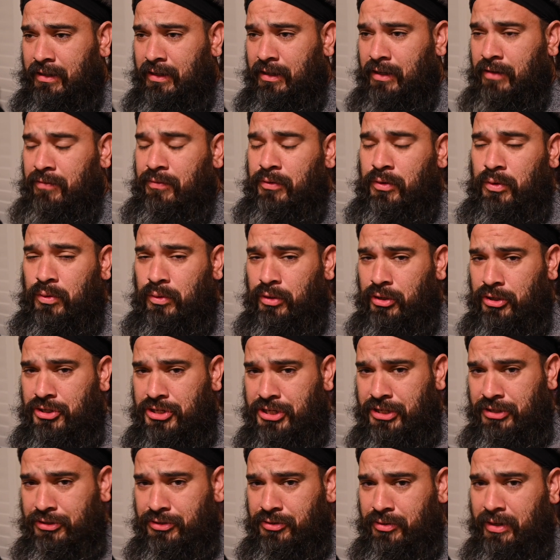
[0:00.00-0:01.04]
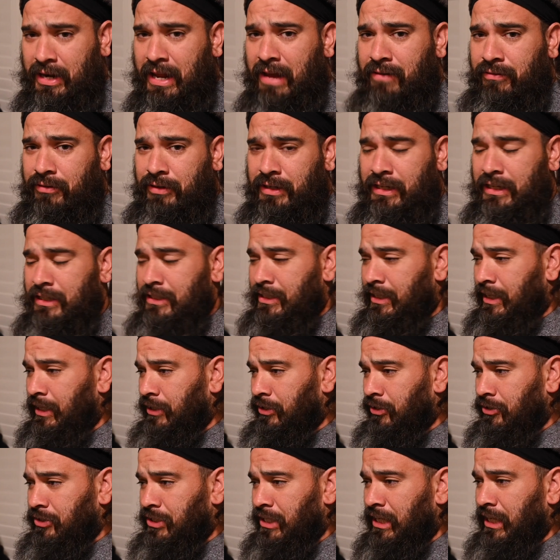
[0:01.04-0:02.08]
If you or your children ever need to
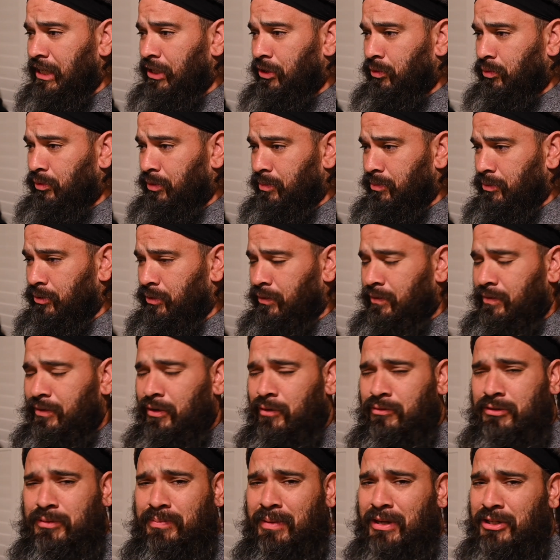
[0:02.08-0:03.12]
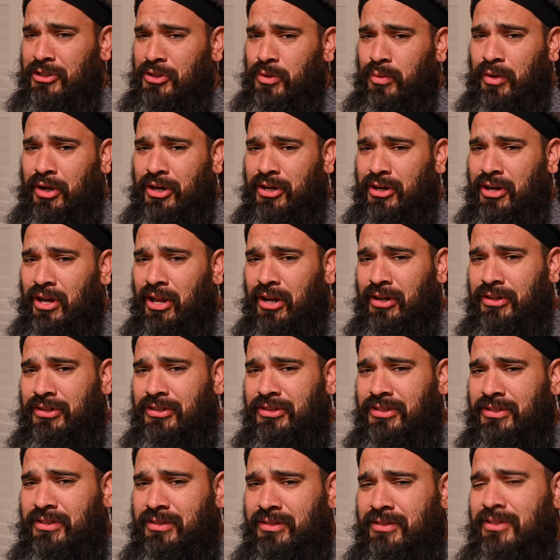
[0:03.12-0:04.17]
get their teeth removed, don't spend two hundred
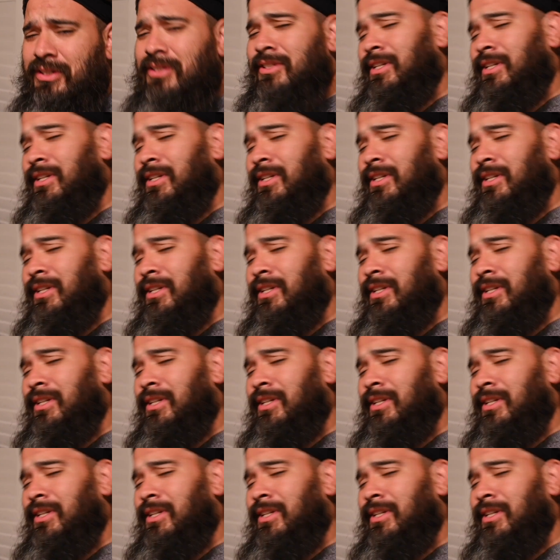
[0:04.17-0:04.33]
dollars.